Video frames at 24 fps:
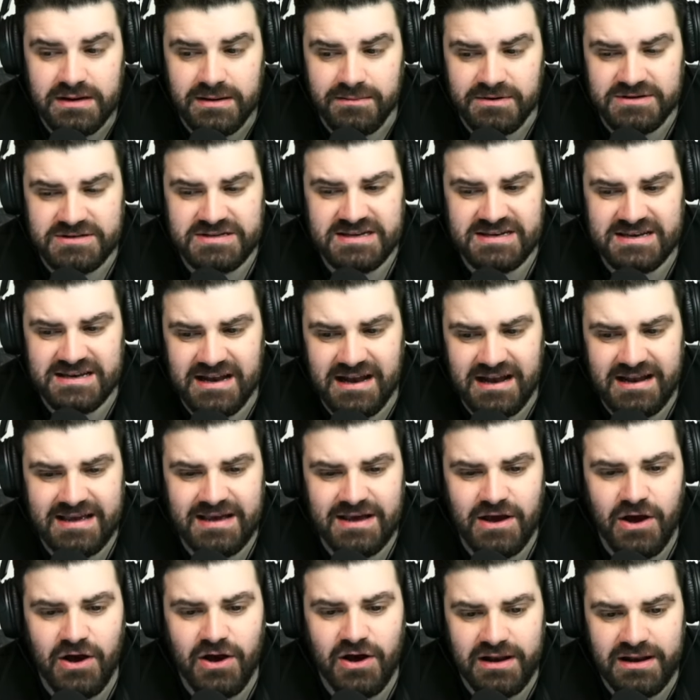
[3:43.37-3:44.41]
particularly
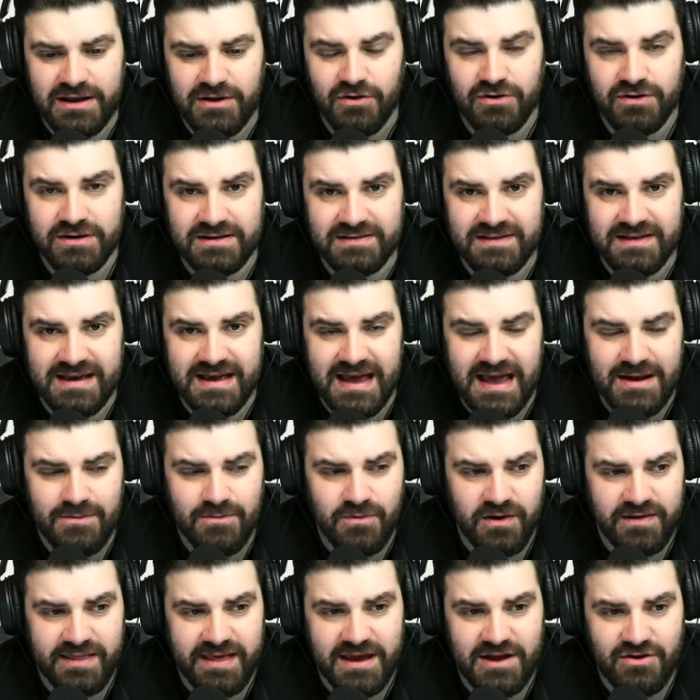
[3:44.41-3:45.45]
early on in the game
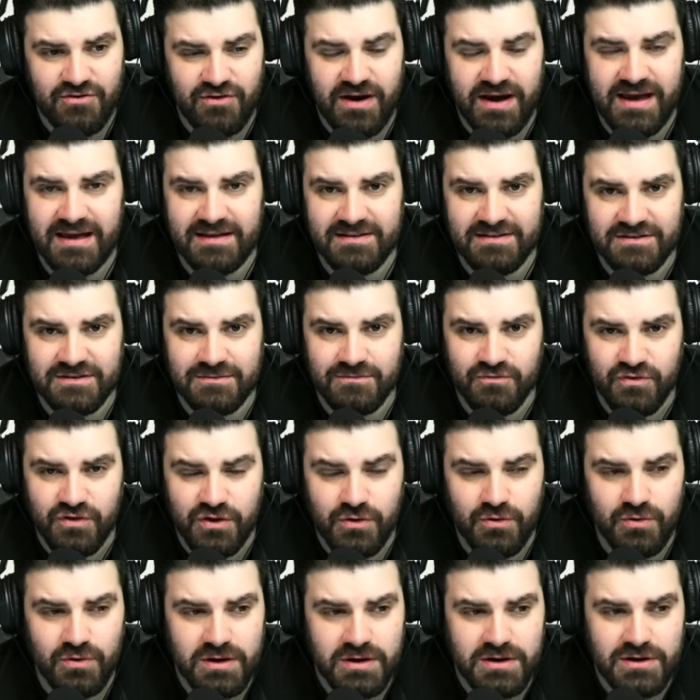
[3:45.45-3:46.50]
where they created some
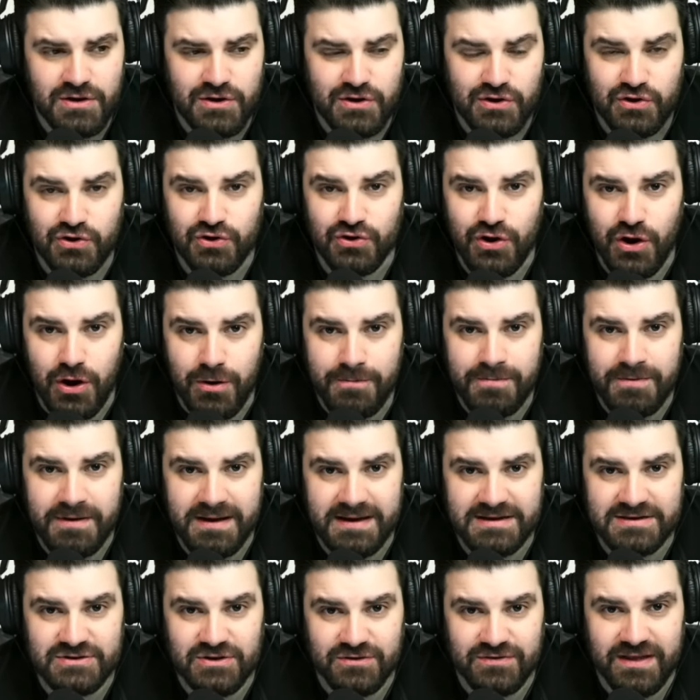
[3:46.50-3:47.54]
real good
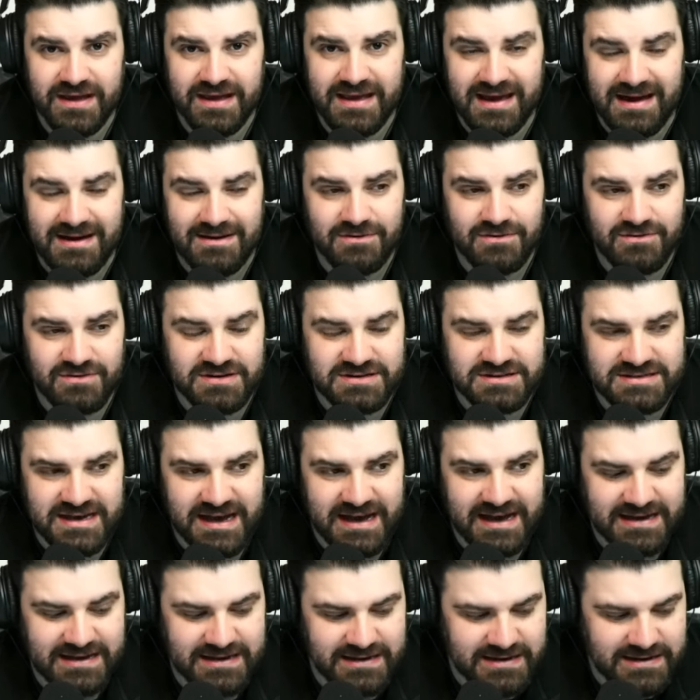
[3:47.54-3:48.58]
openings on the counter-attack.